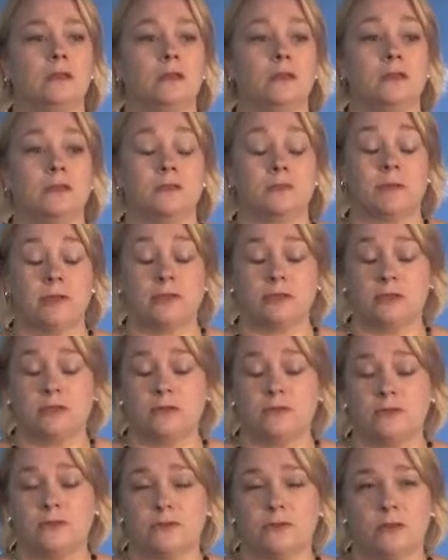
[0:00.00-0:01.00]

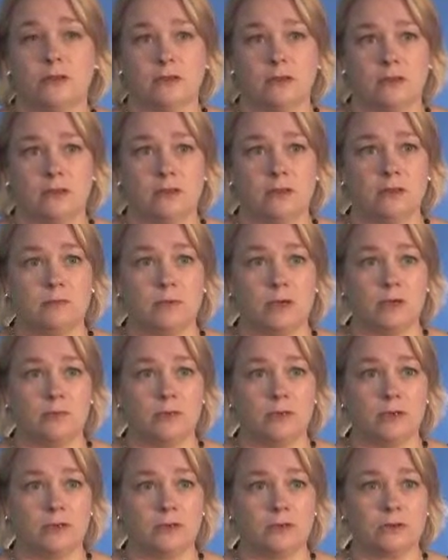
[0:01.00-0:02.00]
especially if you're starting to think about
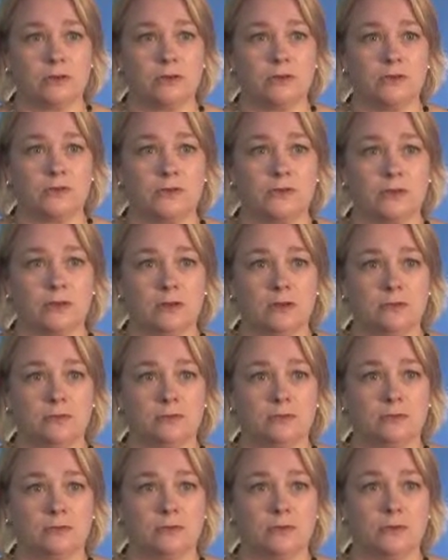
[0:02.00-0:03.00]
wanting to hurt
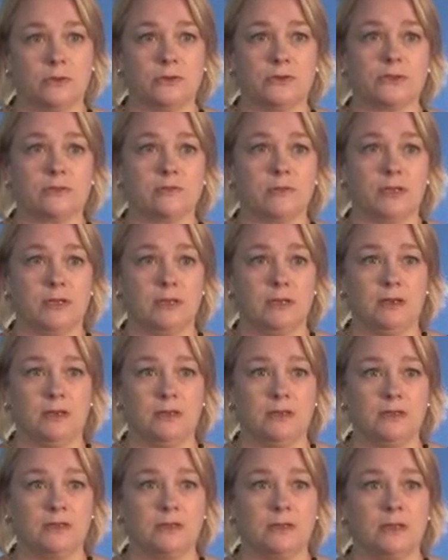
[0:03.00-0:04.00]
yourself or hurt somebody
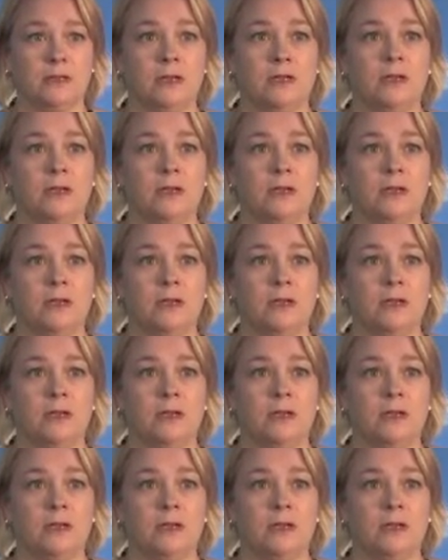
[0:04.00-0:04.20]
else,